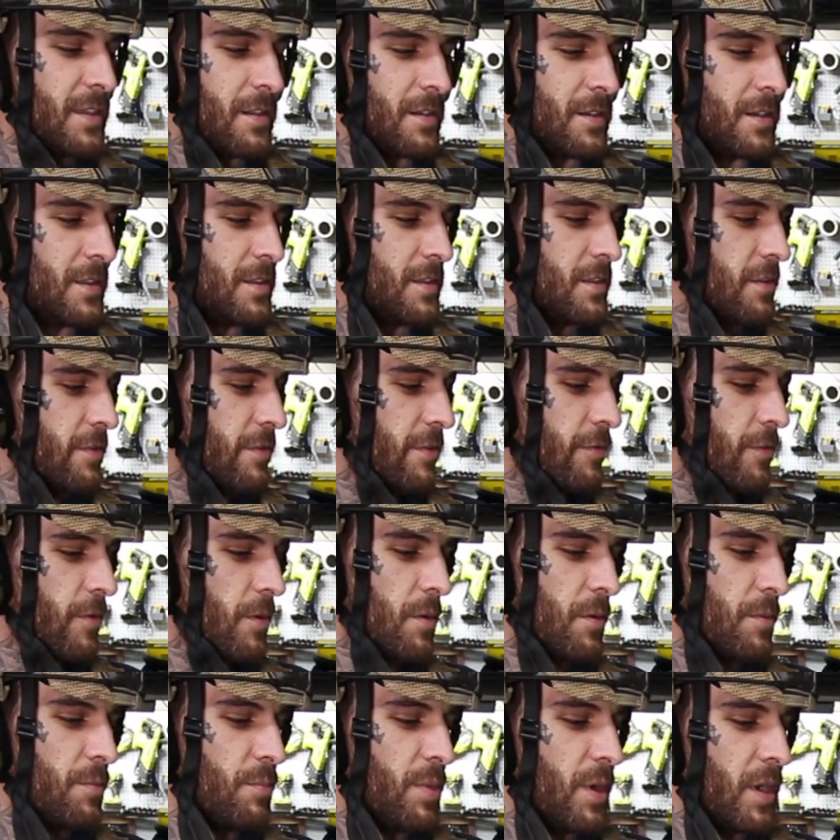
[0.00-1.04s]
guns.
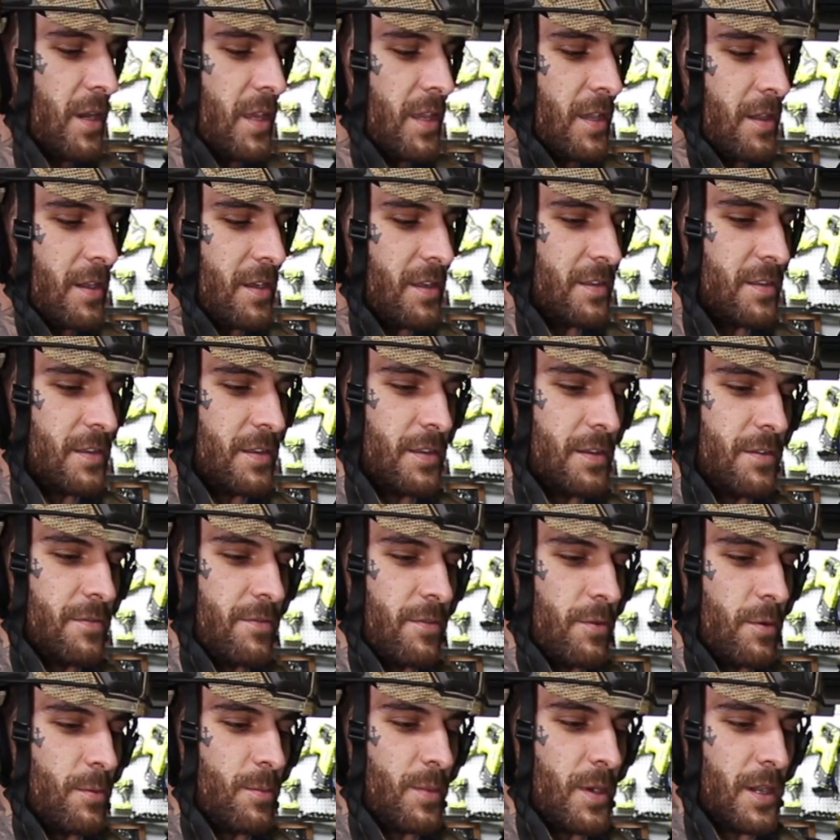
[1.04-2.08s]
For buddy guns and
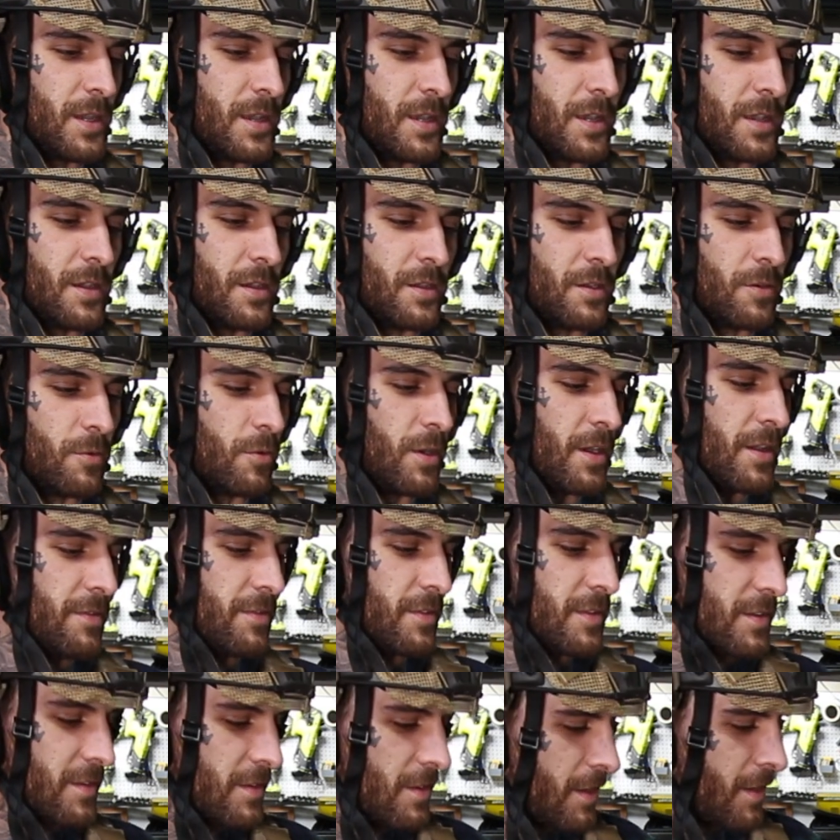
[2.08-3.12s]
for my wife
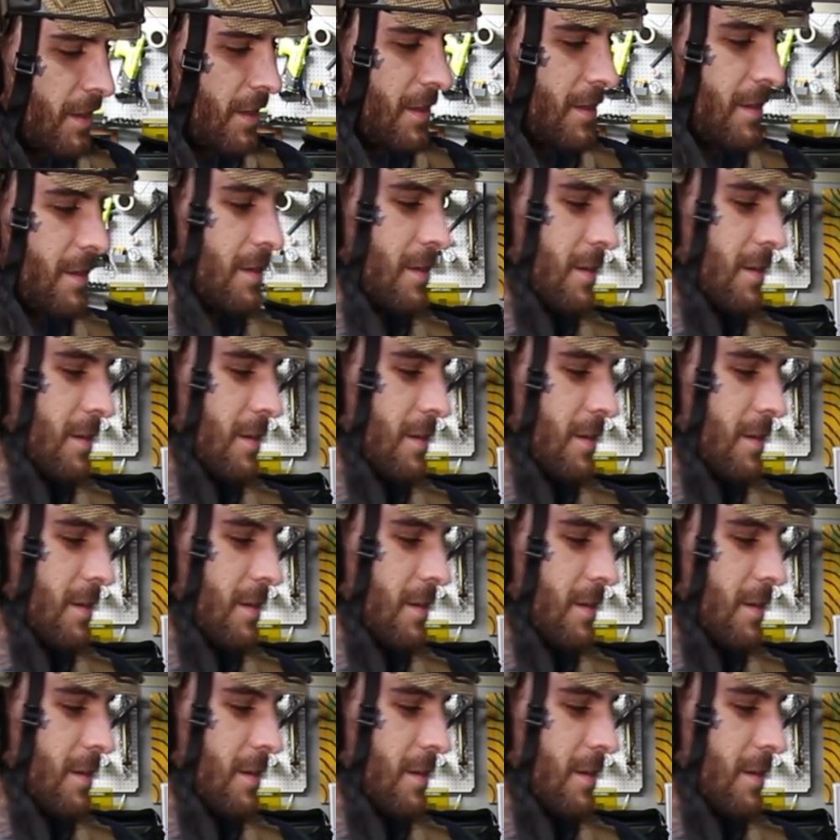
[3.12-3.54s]
and son,